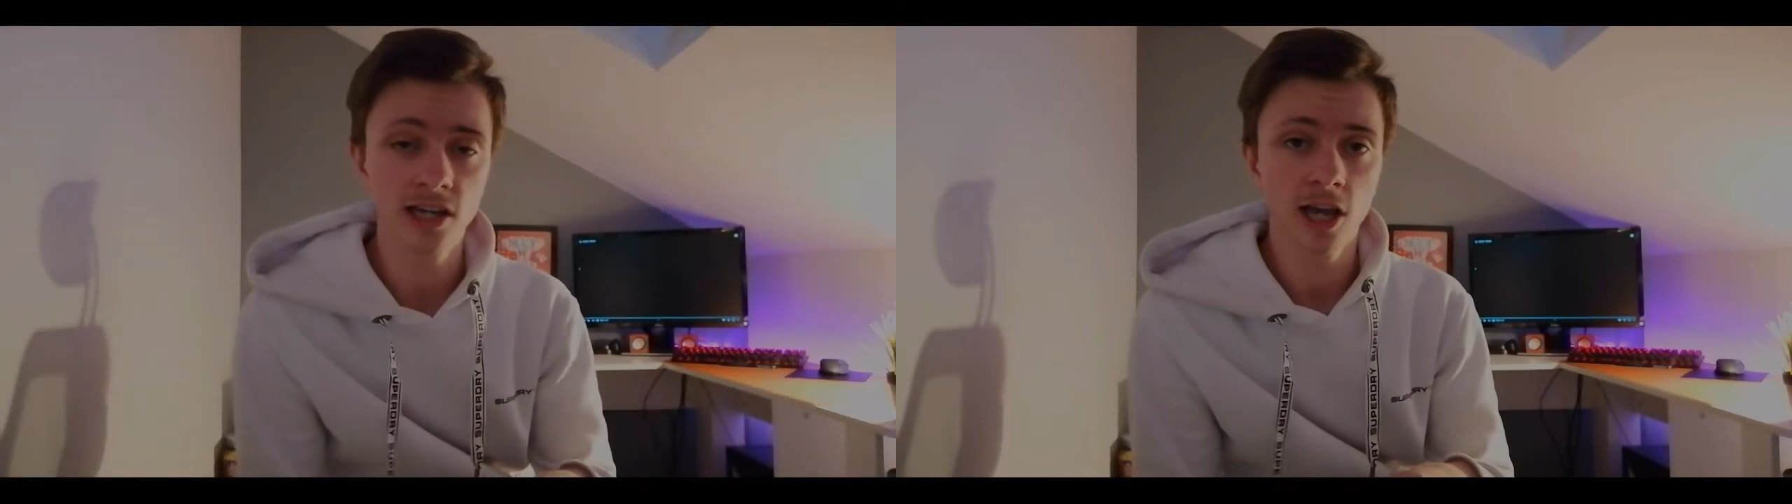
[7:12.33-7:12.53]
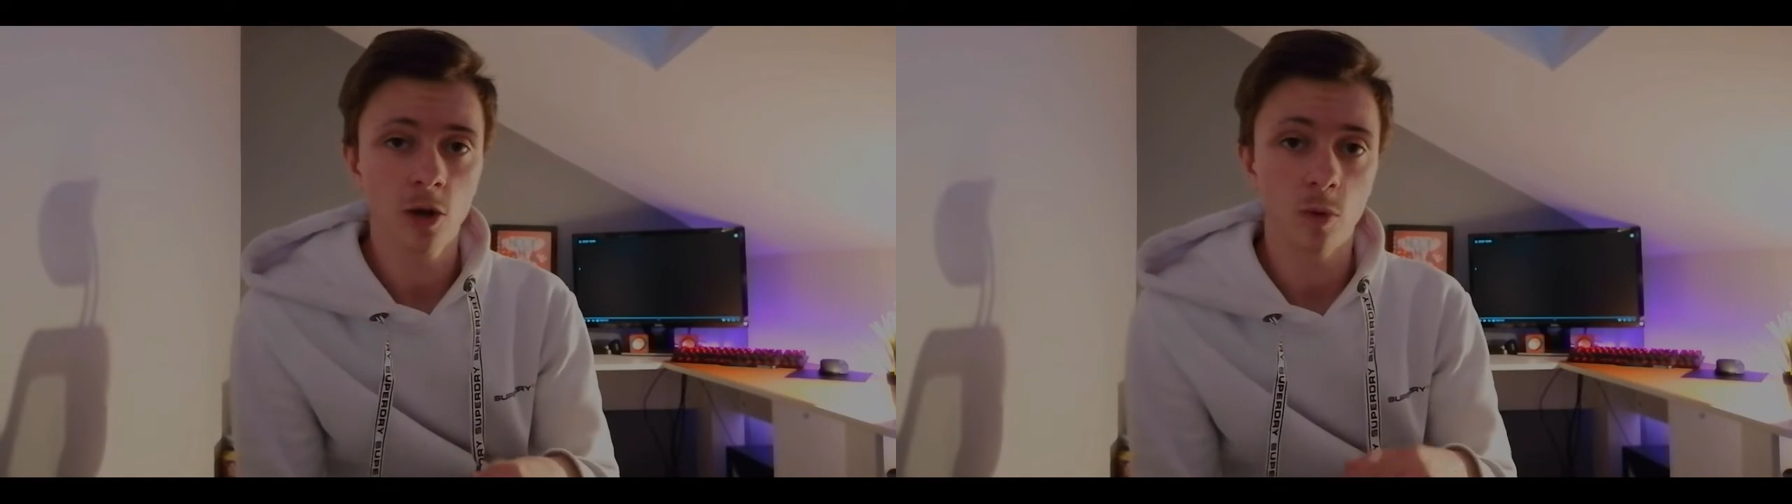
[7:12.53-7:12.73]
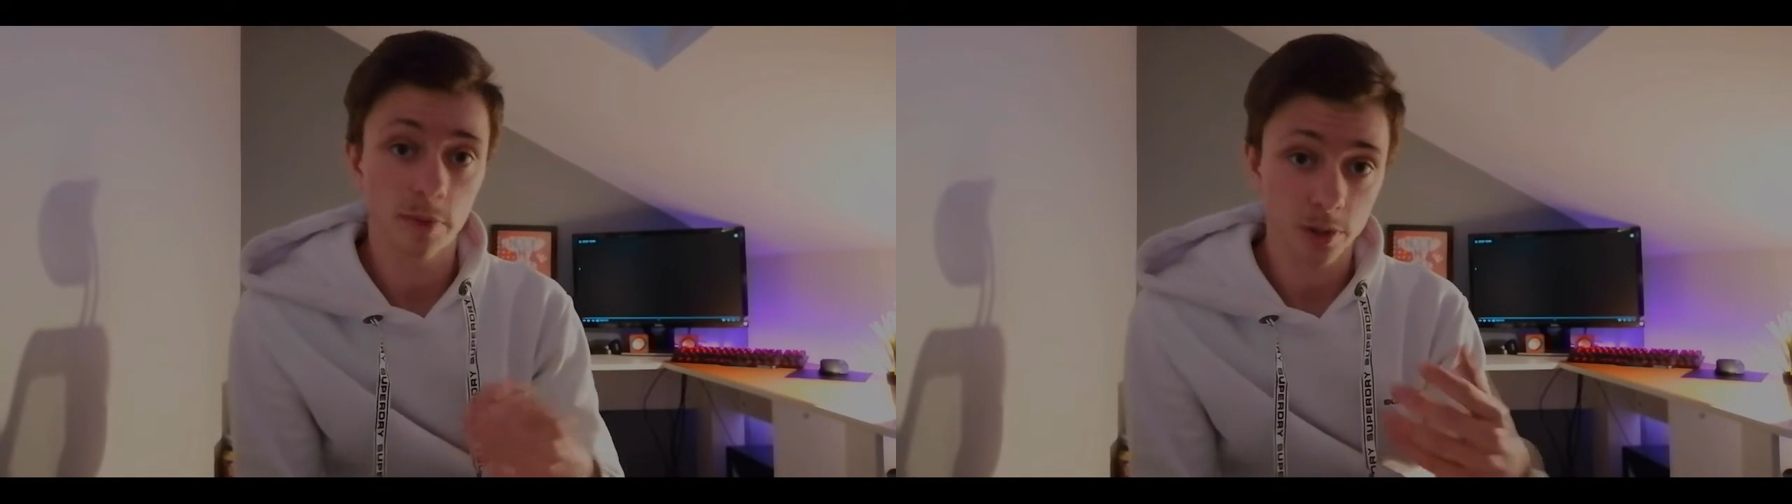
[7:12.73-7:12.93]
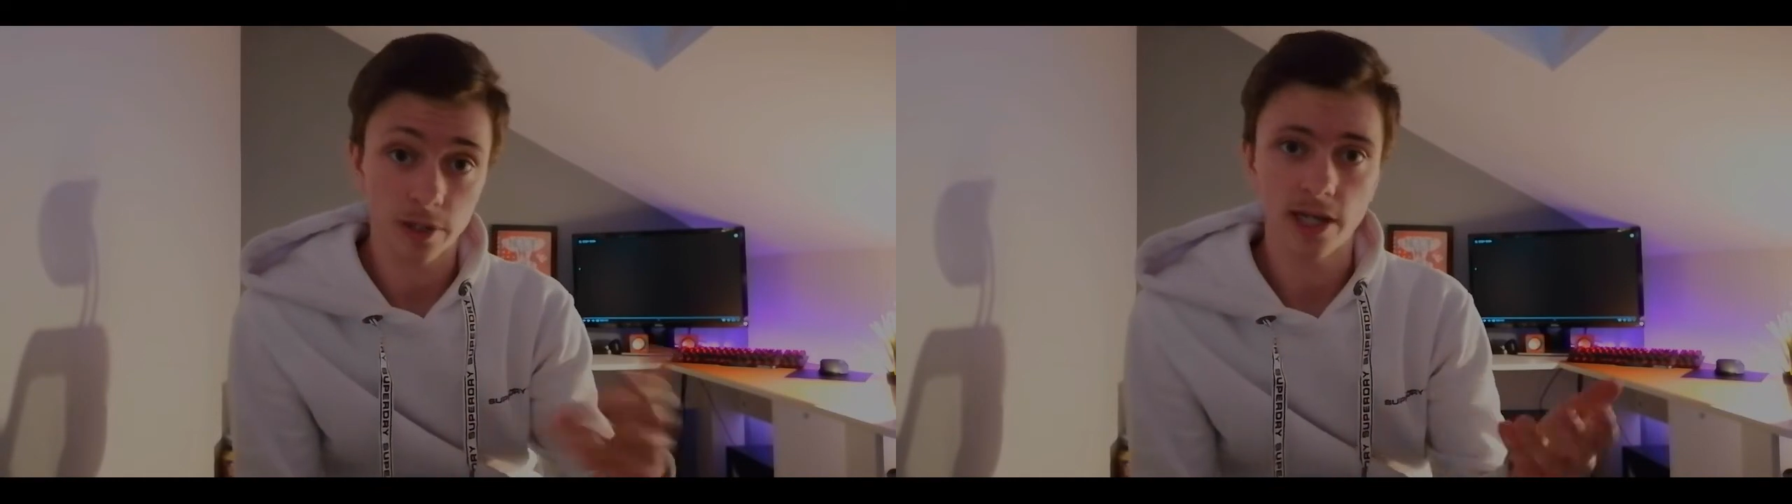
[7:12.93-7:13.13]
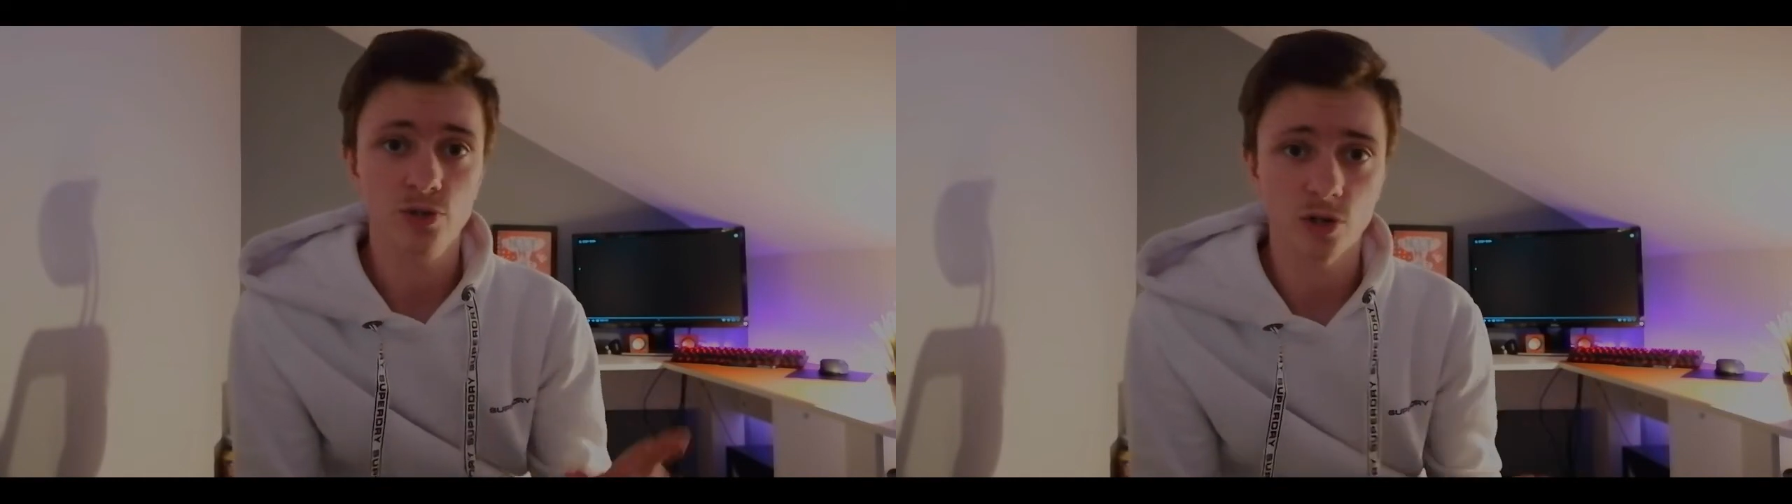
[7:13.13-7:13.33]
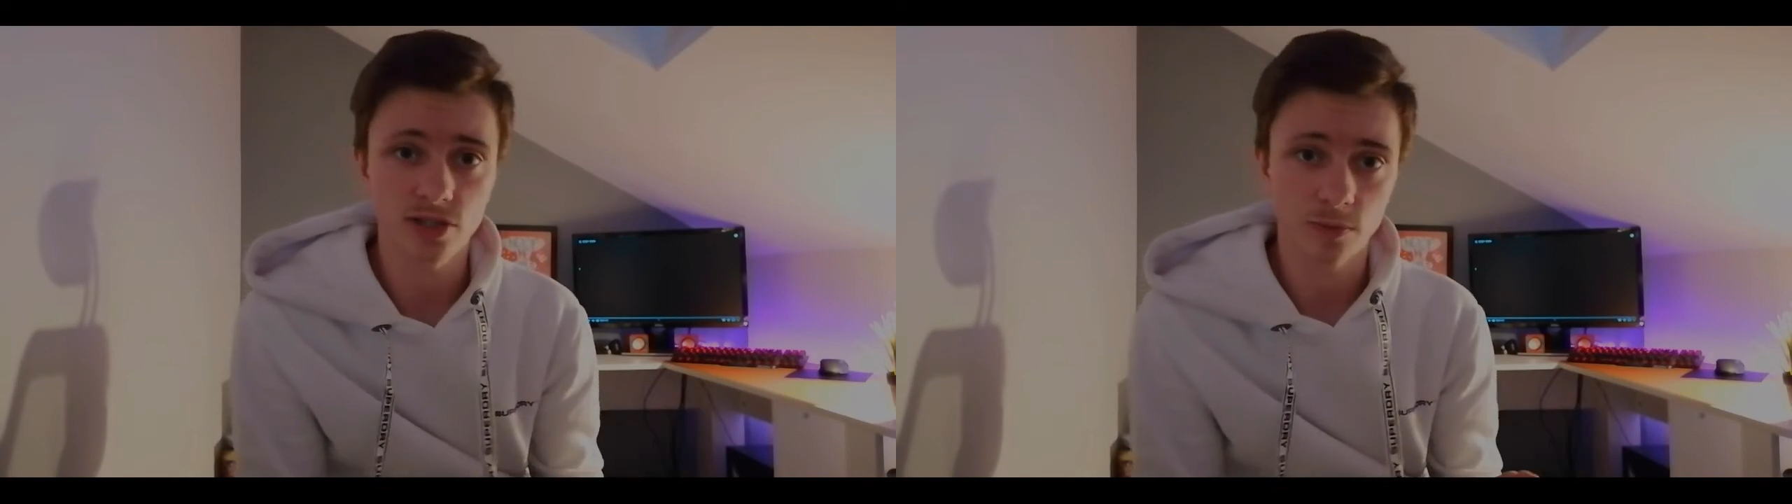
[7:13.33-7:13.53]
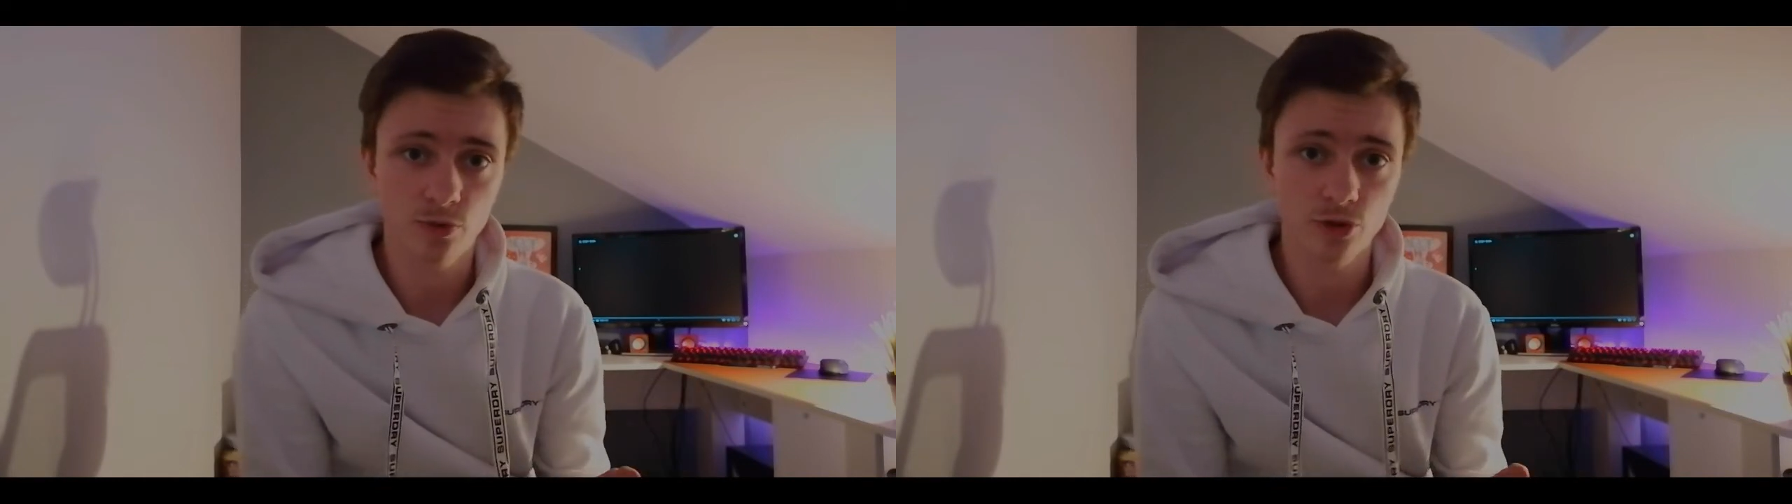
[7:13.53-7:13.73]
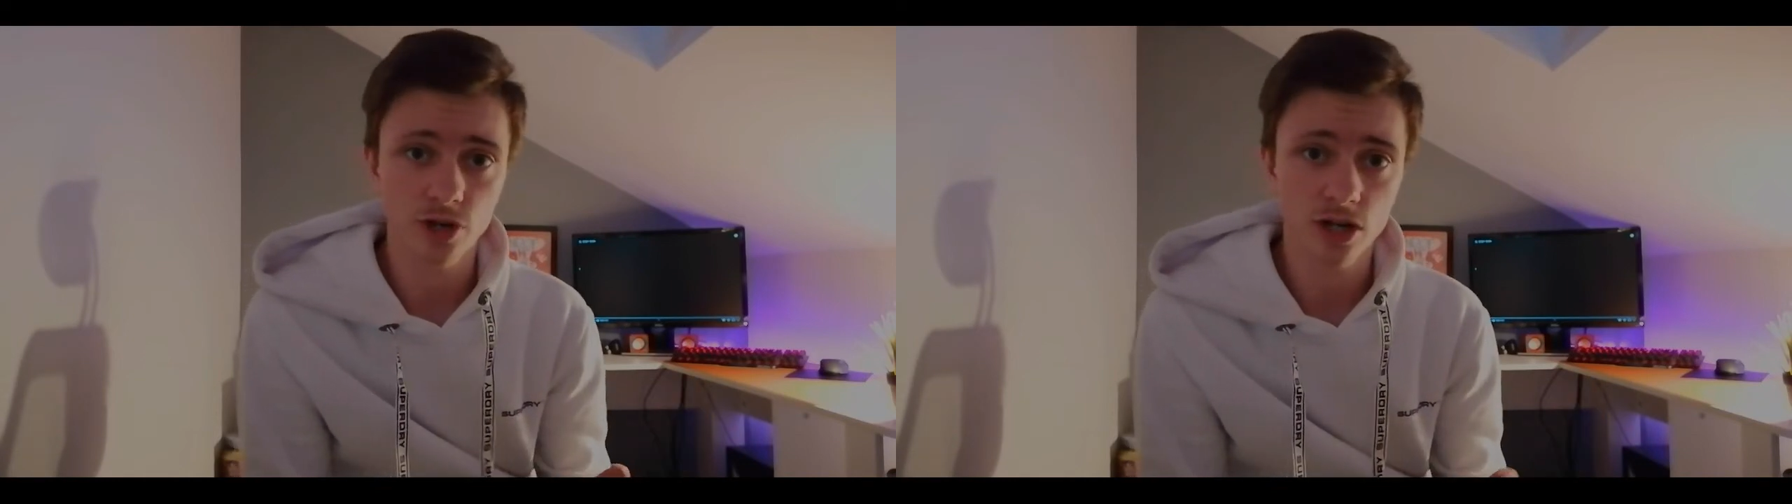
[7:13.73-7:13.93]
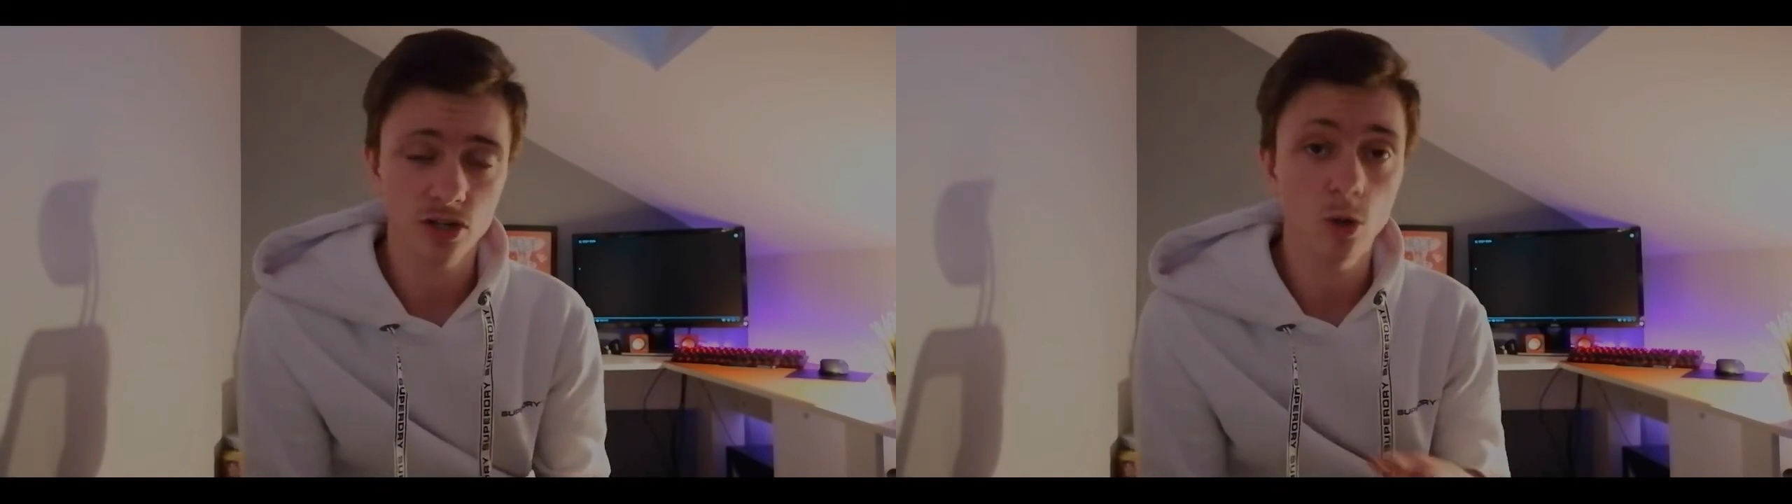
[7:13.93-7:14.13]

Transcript: would be doing interesting projects,